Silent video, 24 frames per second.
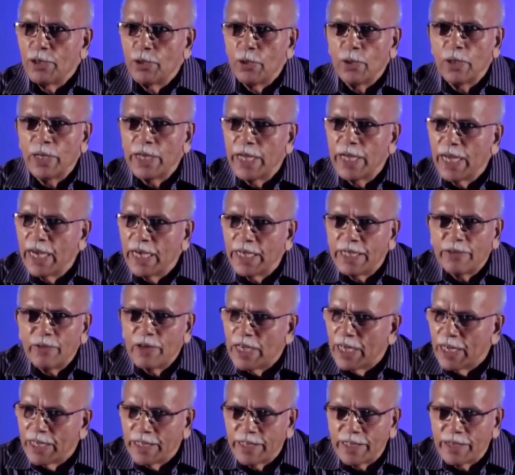Don't hate
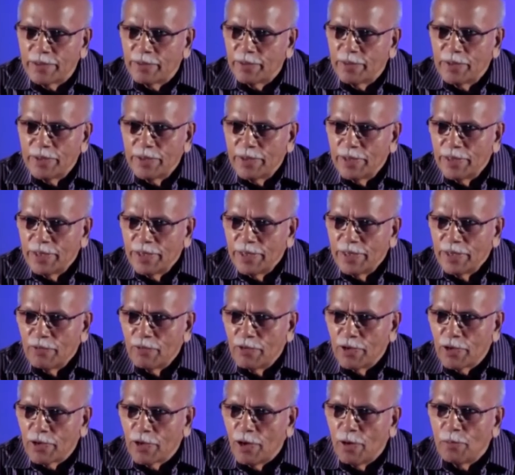one another
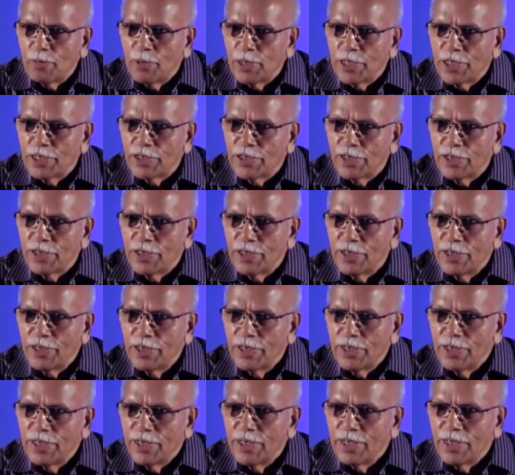for competition.
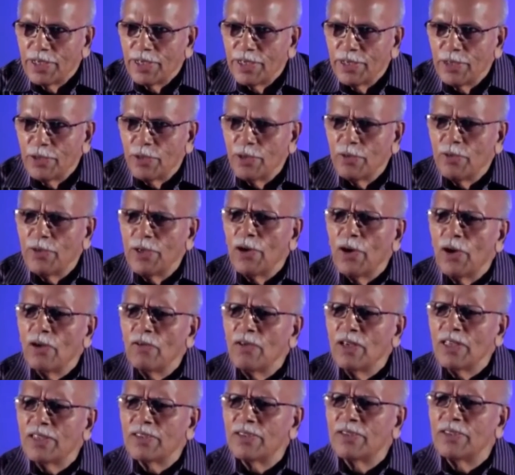You know, we
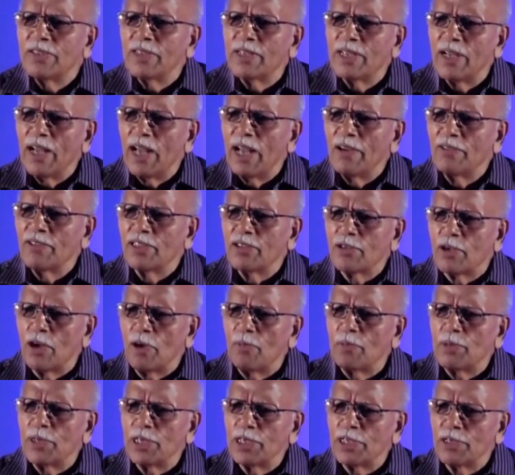always have this
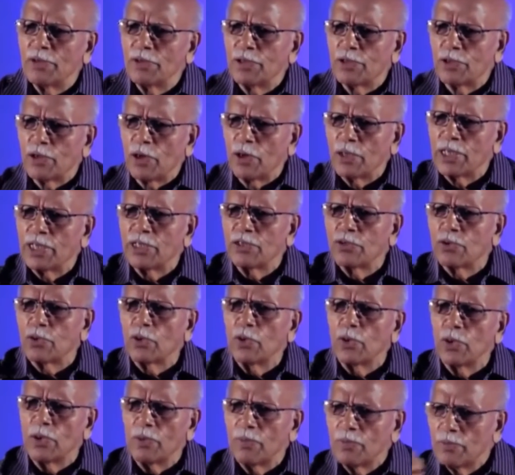competition taught in
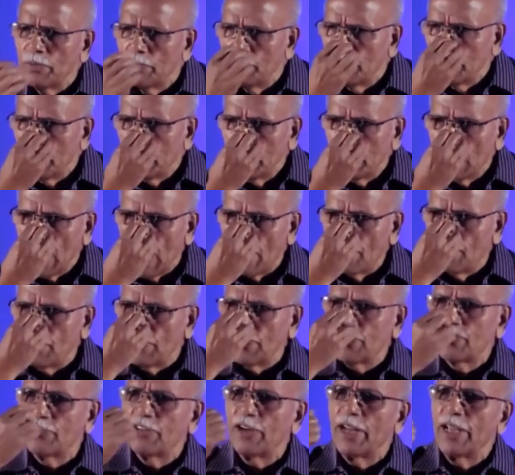school. I am
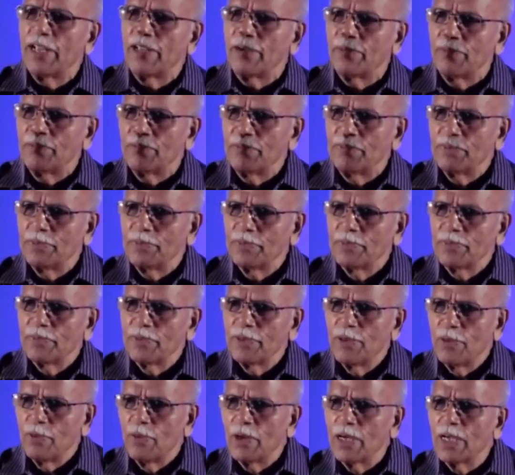first rank.
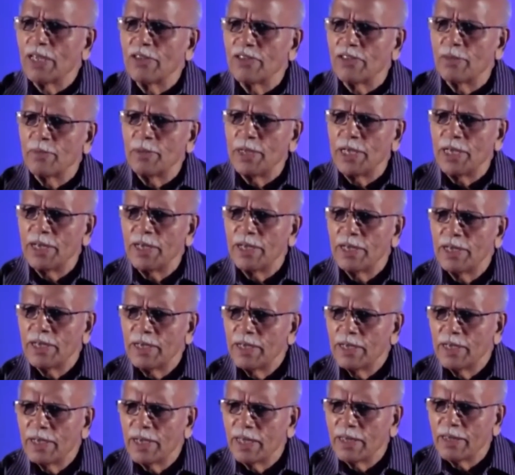What does it mean?
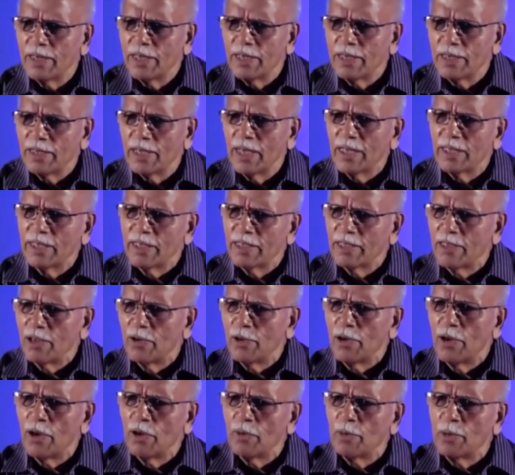Nothing. The others
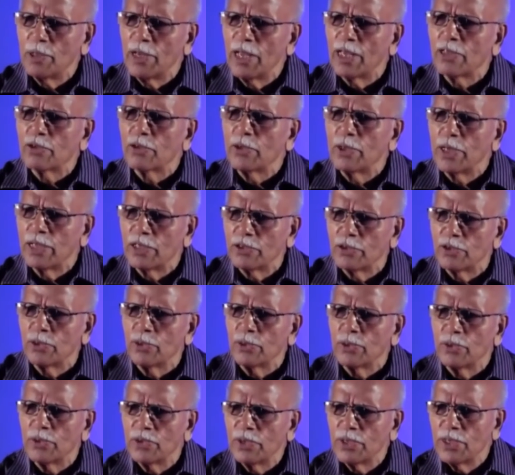have not been as good as
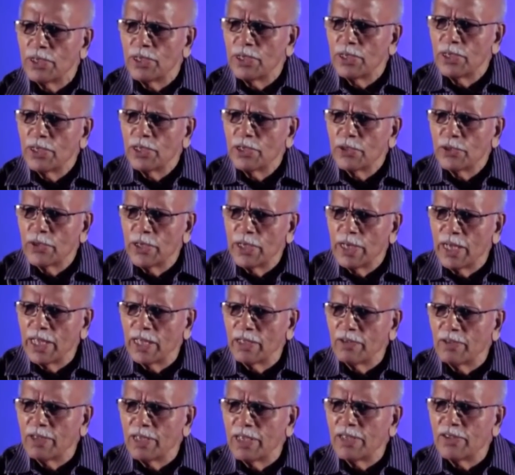you. So in
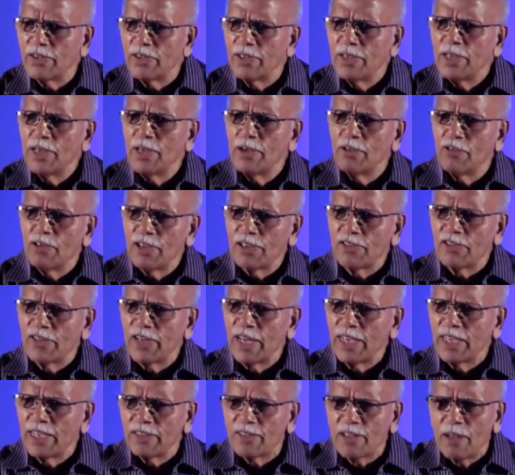other words, first
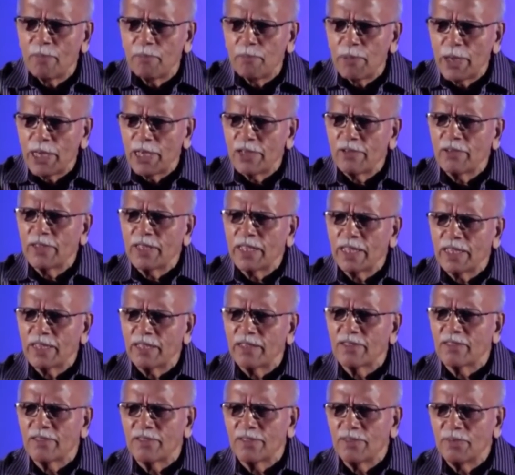rank is comparing with
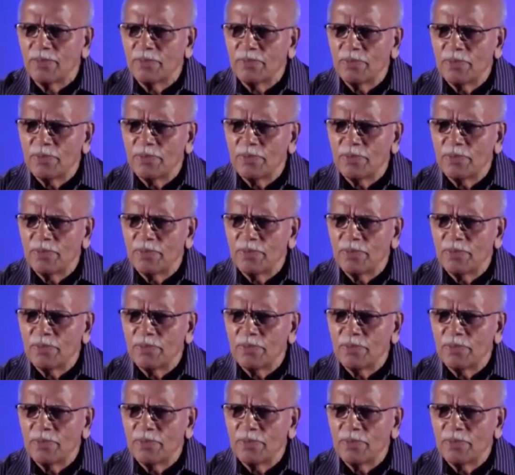others.